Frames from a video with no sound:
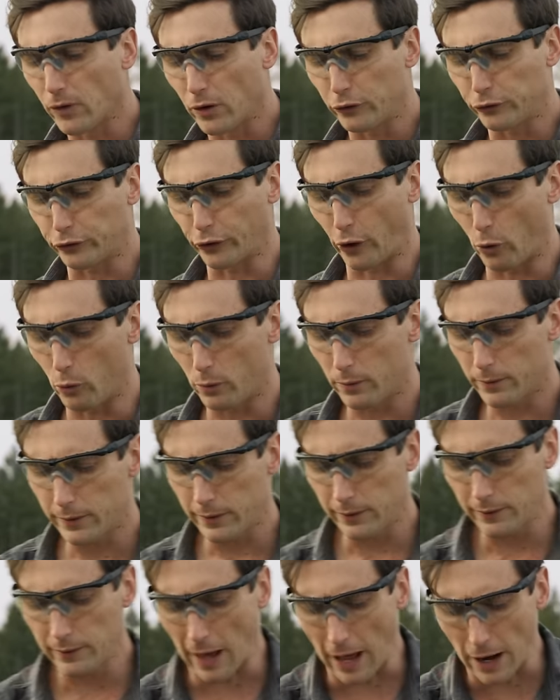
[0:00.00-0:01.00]
So
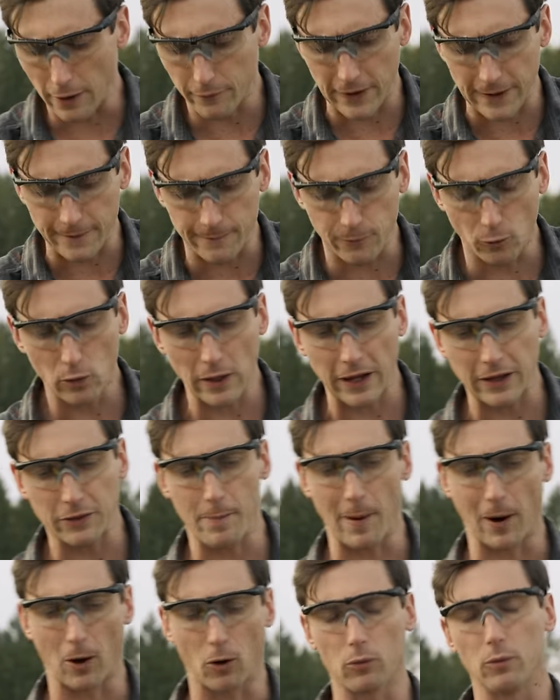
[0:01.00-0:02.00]
Out of a full-length
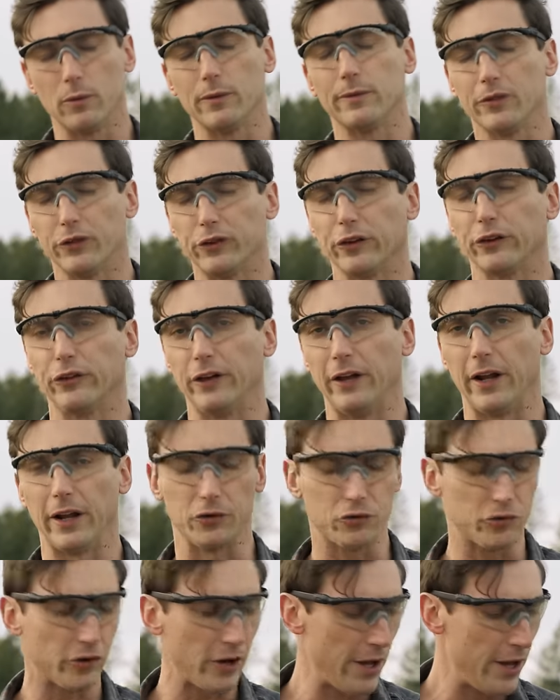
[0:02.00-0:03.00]
barrel with sixteen
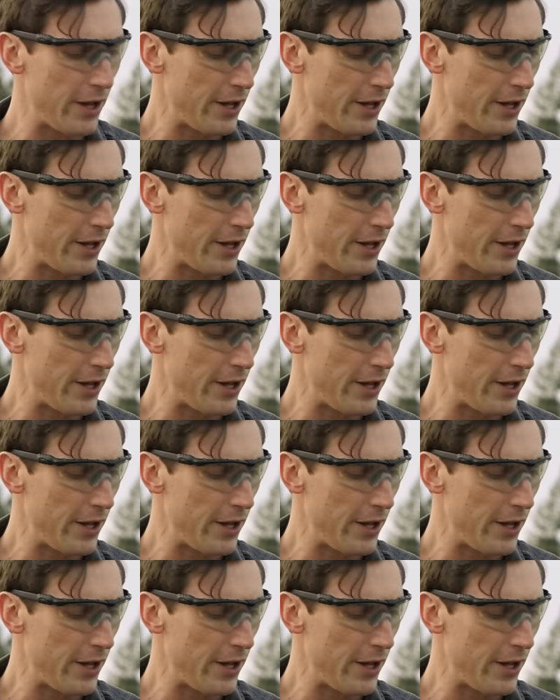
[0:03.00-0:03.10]
inch,